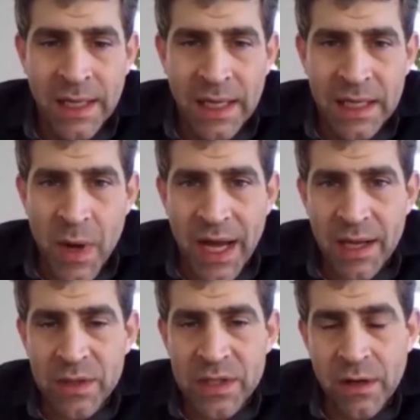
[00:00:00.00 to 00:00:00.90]
It's my
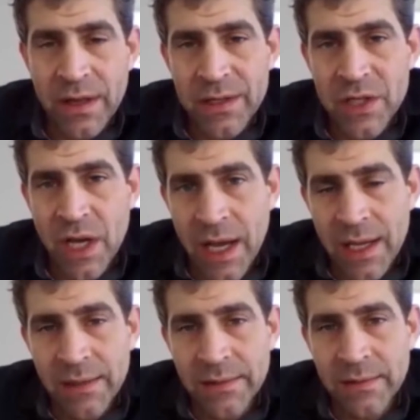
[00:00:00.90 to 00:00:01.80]
Return of the
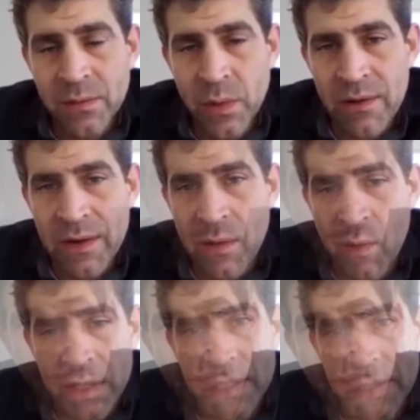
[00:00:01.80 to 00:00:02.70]
Jedi without
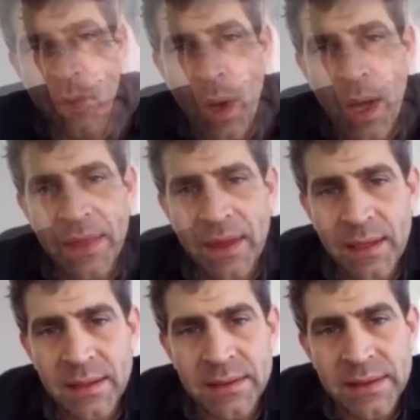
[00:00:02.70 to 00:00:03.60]
Ewoks. Well, I
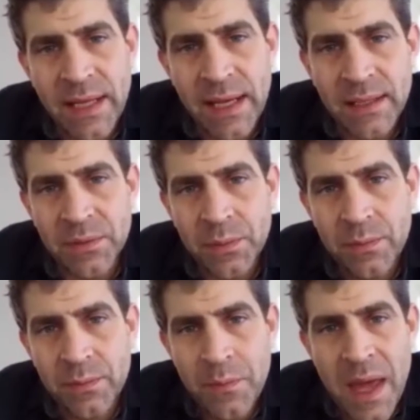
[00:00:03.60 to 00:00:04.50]
think, like
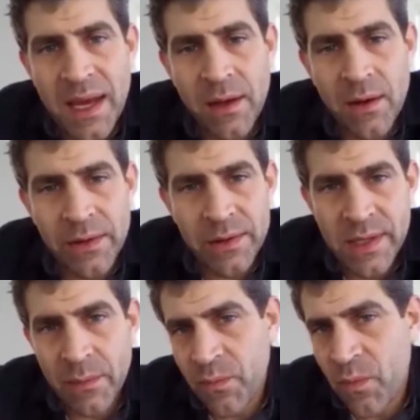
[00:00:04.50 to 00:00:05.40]
many authors,
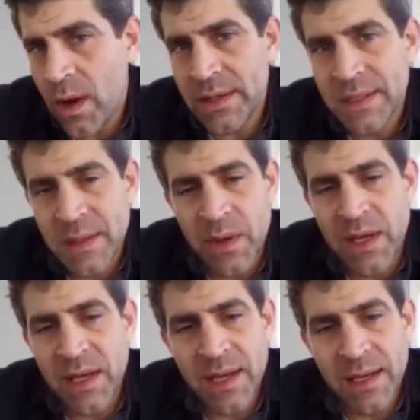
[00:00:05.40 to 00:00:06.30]
I've wanted to
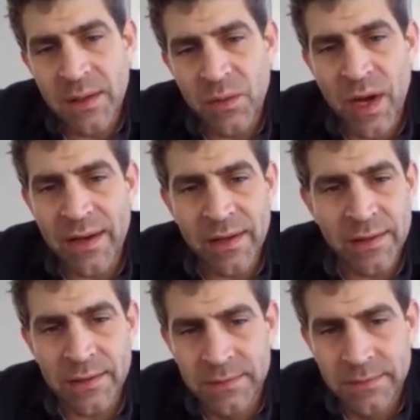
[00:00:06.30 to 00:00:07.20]
be a writer